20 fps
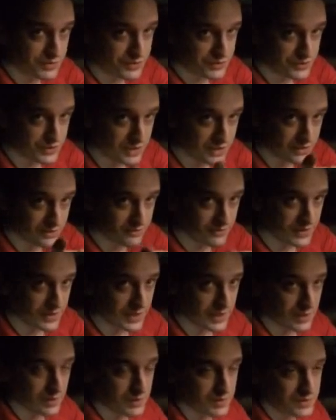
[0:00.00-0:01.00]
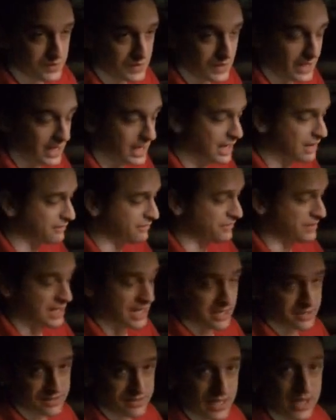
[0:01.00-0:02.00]
seen the videos that I have of the
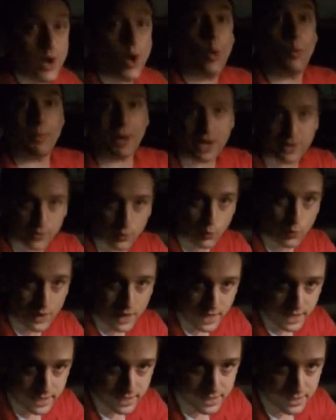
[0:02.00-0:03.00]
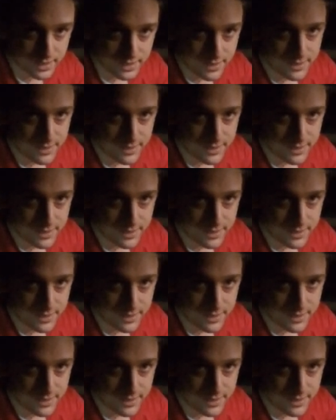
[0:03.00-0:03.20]
S10, oh, by the way,